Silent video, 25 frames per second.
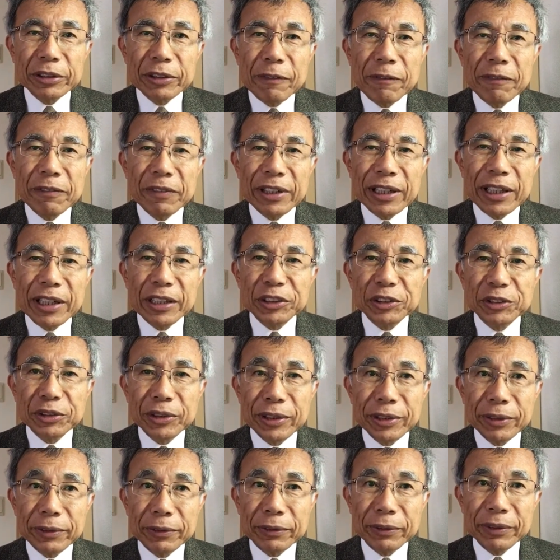of
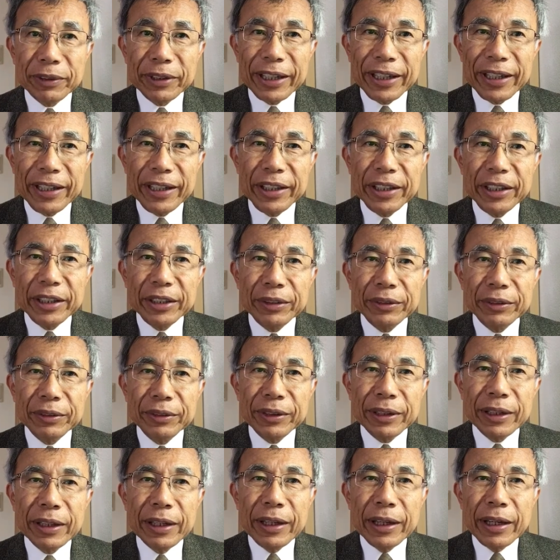natural and